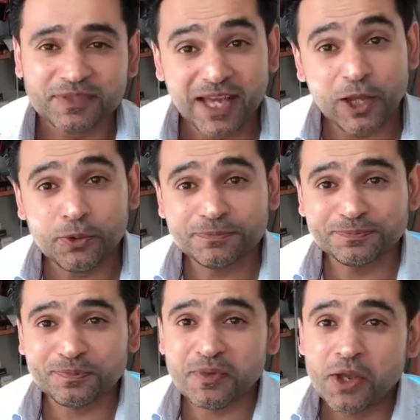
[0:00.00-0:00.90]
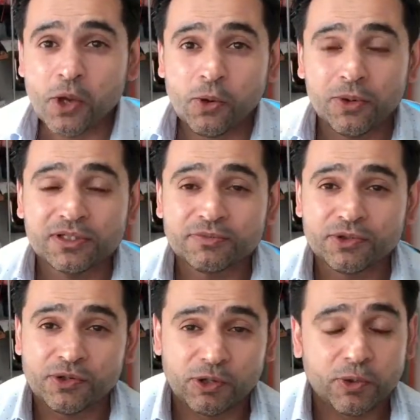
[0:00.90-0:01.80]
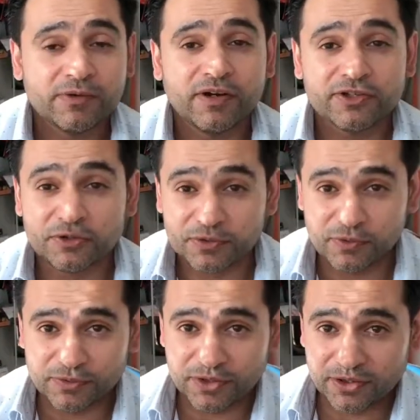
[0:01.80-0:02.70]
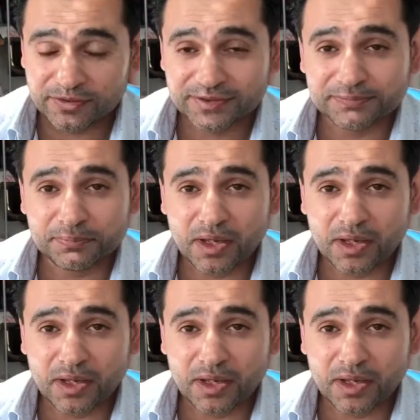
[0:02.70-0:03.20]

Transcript: Hello, welcome to another one of our Dr. Foot videos.